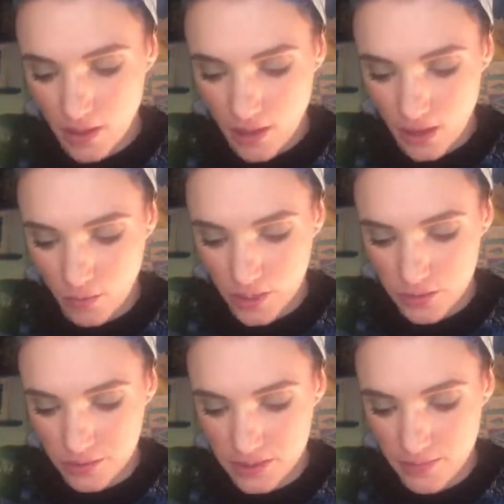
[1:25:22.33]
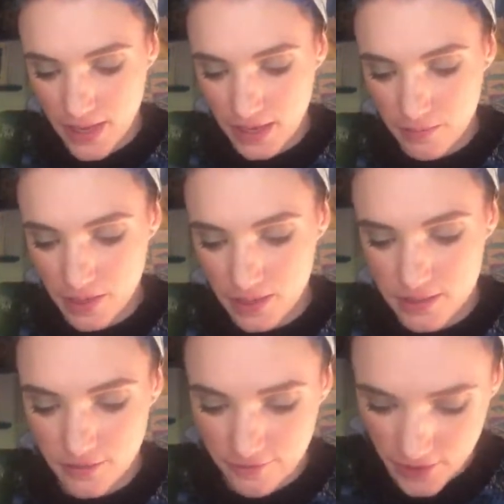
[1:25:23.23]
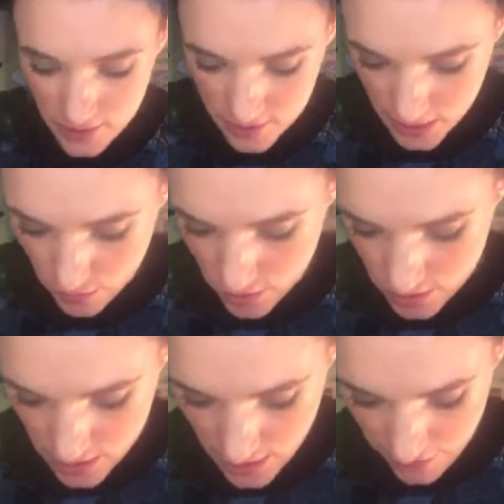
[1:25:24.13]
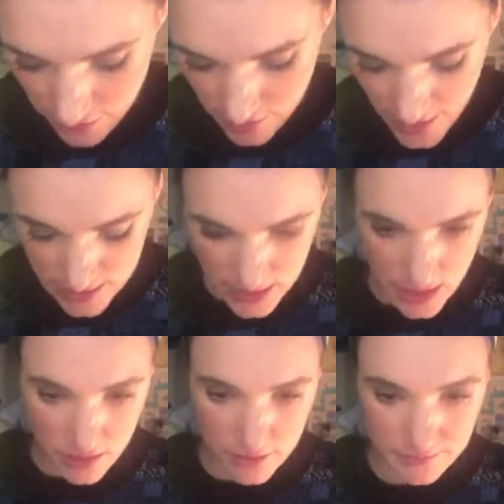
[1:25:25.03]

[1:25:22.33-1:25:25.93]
and which one's the back, because the front I want to have less hair